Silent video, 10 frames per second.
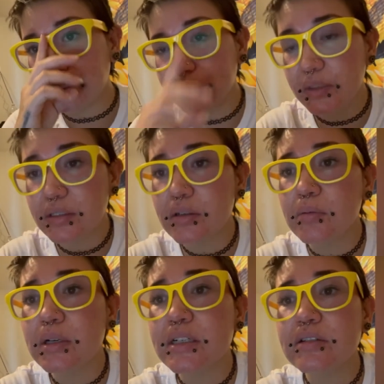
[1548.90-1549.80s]
So in
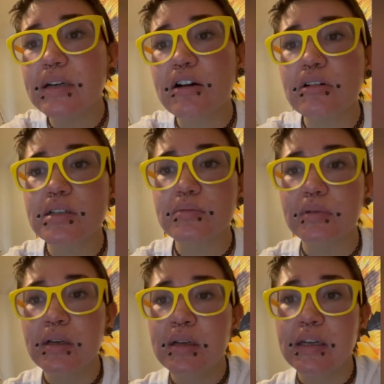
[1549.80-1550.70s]
1 to 2 hours,
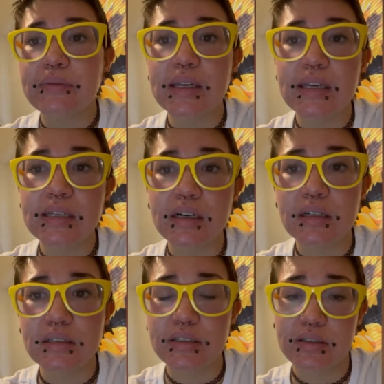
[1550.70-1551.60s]
if they eat
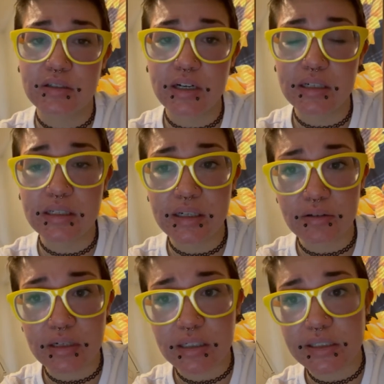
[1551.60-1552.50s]
chocolate, your
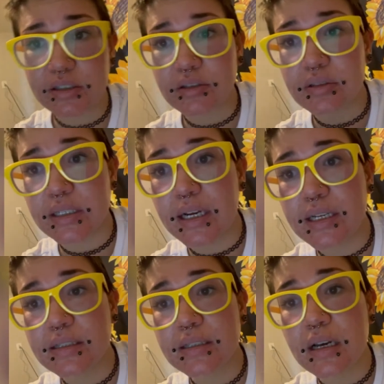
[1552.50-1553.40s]
dog's going to show
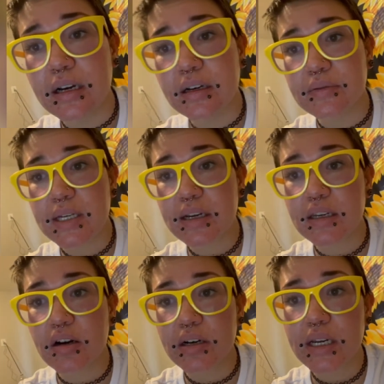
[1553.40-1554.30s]
signs of
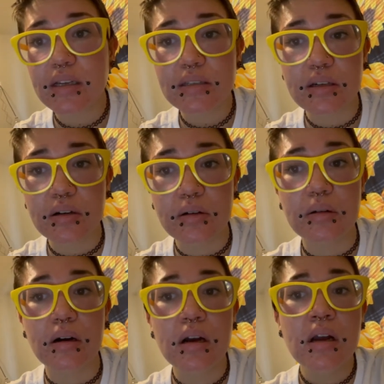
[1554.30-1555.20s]
tachycardia.
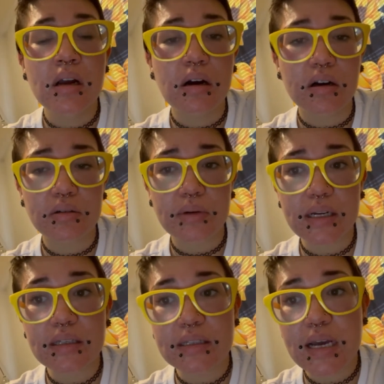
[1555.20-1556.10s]
So heart
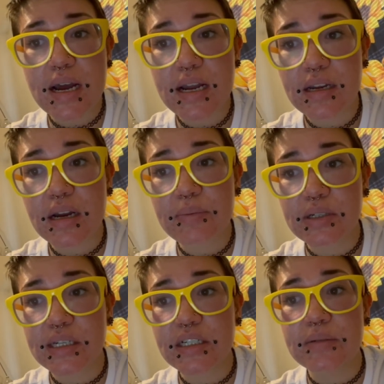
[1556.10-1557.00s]
rate is high,
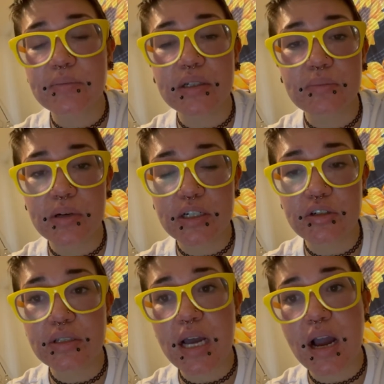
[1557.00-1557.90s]
hypertension, blood
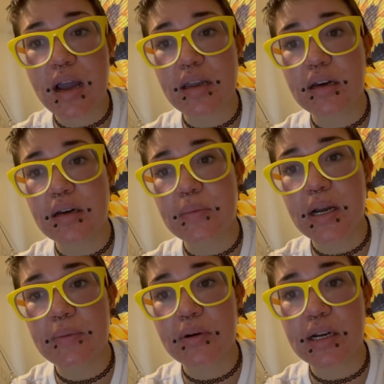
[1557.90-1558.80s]
pressure is high,
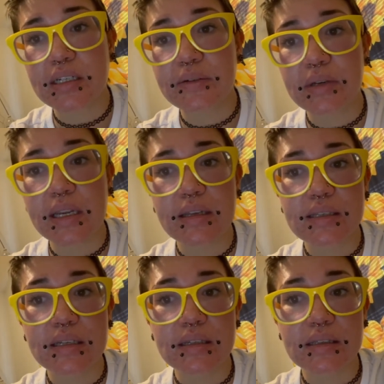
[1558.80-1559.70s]
hyperactivity,
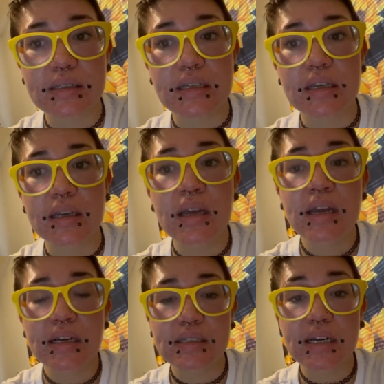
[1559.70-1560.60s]
CNZ,
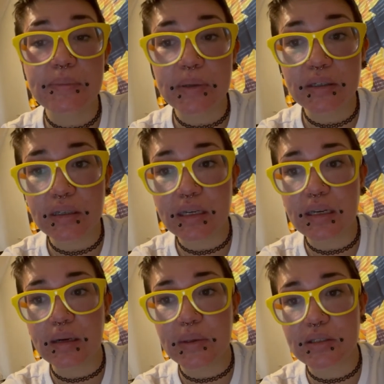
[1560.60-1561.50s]

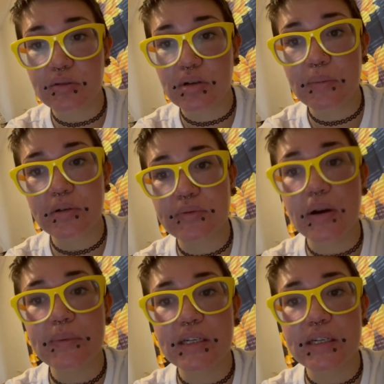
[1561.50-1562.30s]
excitability, muscle tremors, vomiting,